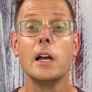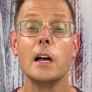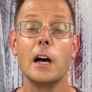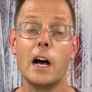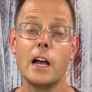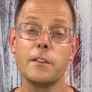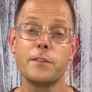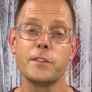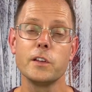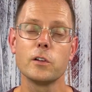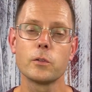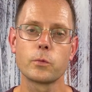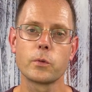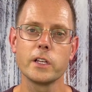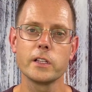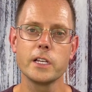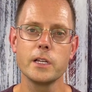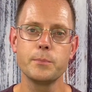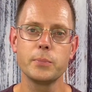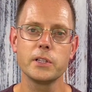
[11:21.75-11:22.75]
I feel
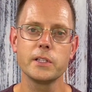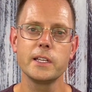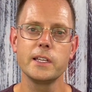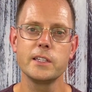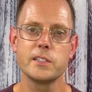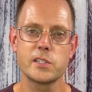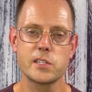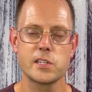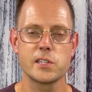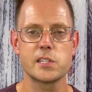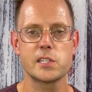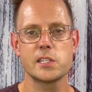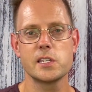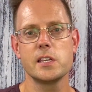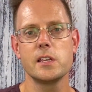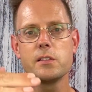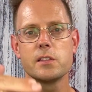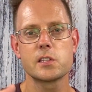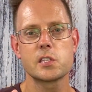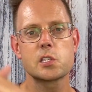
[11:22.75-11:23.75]
really pleased to
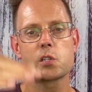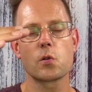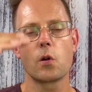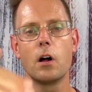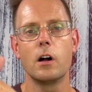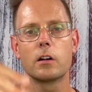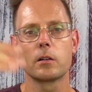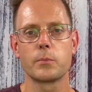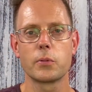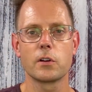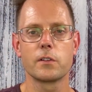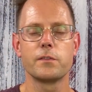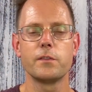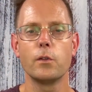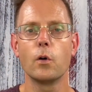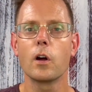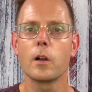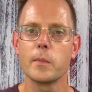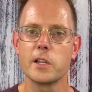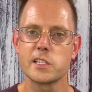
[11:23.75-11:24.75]
see the strong
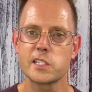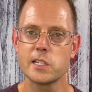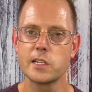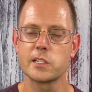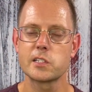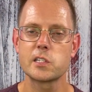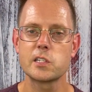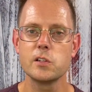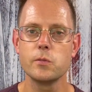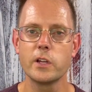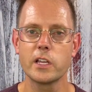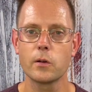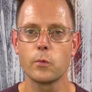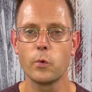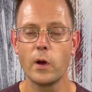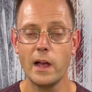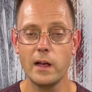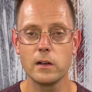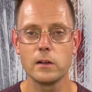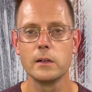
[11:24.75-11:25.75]
performance, and it's doing
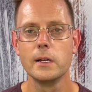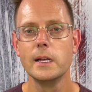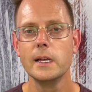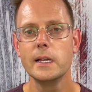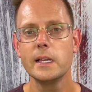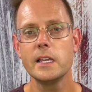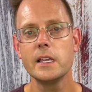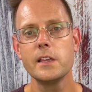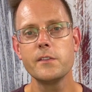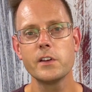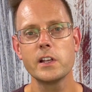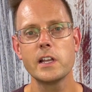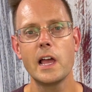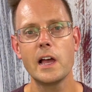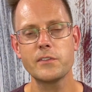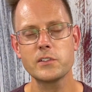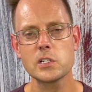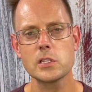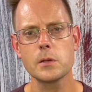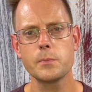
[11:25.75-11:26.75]
well even
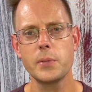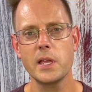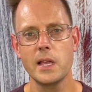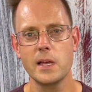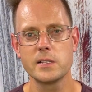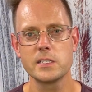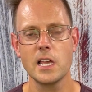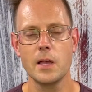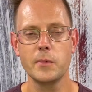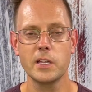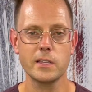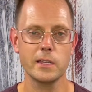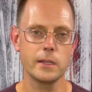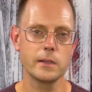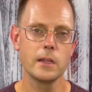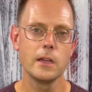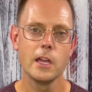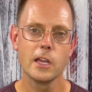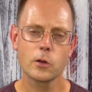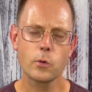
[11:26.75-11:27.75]
after the pandemic.
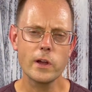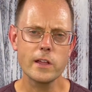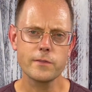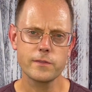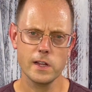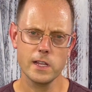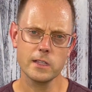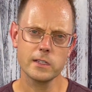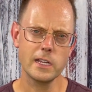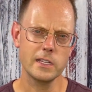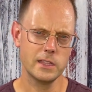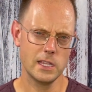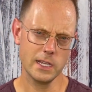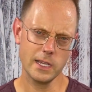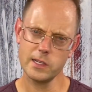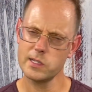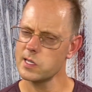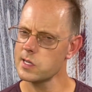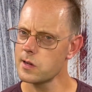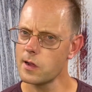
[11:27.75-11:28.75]
And quite frankly, I think
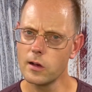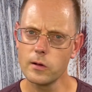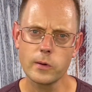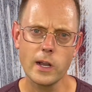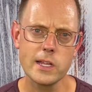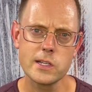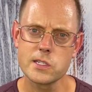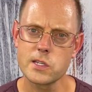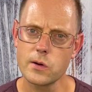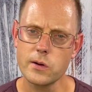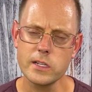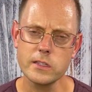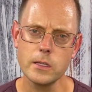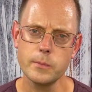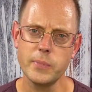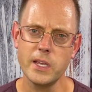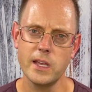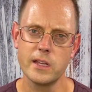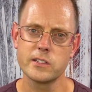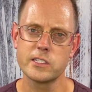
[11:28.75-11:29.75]
it did all right during the
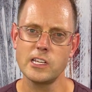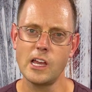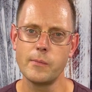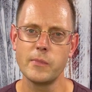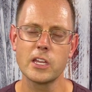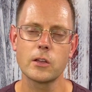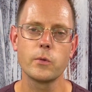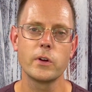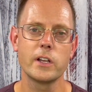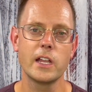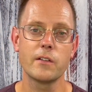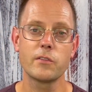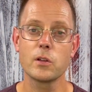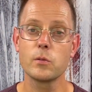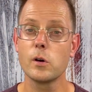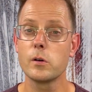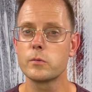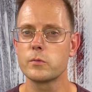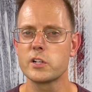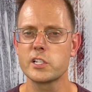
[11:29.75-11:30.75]
pandemic when
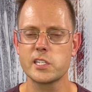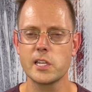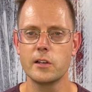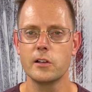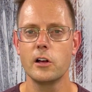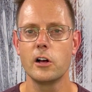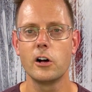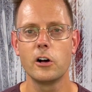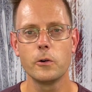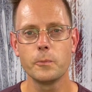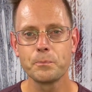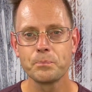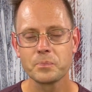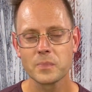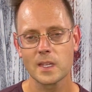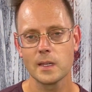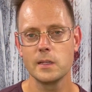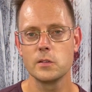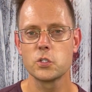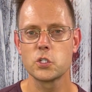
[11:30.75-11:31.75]
everyone was at home
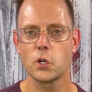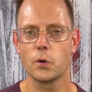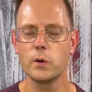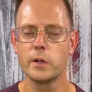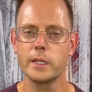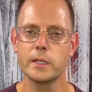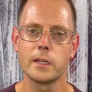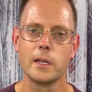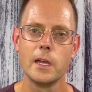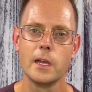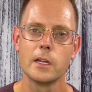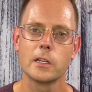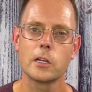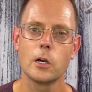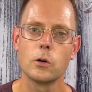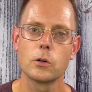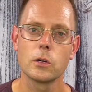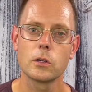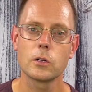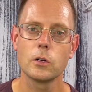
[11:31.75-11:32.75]
enjoying
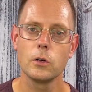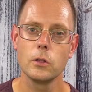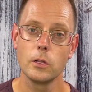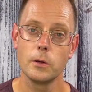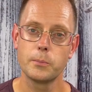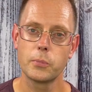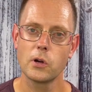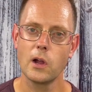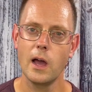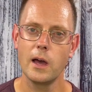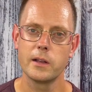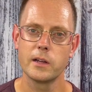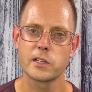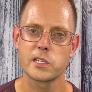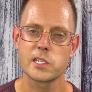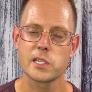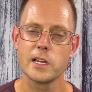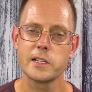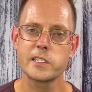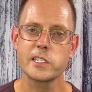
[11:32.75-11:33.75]
Coca-Cola
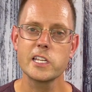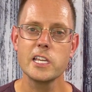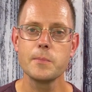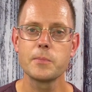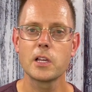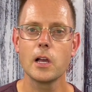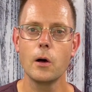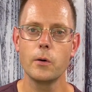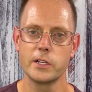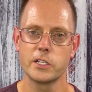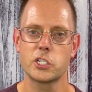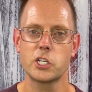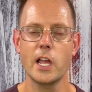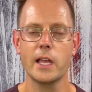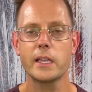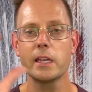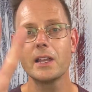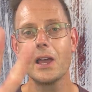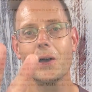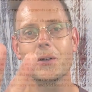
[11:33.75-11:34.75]
products. Let's keep going. Check
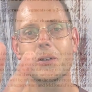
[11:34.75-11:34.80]
it out